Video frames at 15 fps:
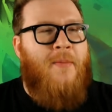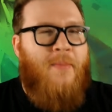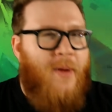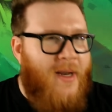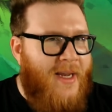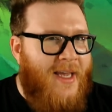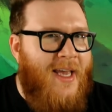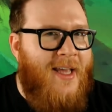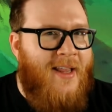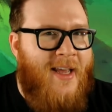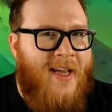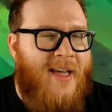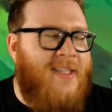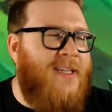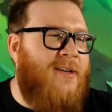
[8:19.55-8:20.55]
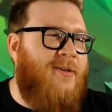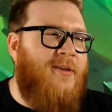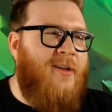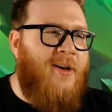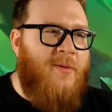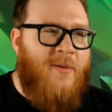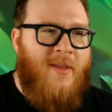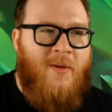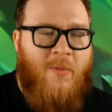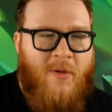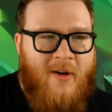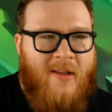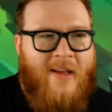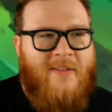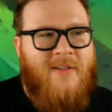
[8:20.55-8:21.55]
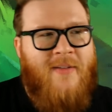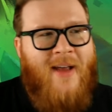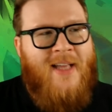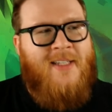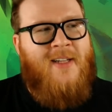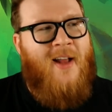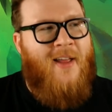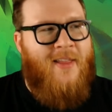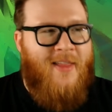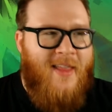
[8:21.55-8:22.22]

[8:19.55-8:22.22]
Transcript: But again, like I said earlier with the Warglaives of Azzinoth,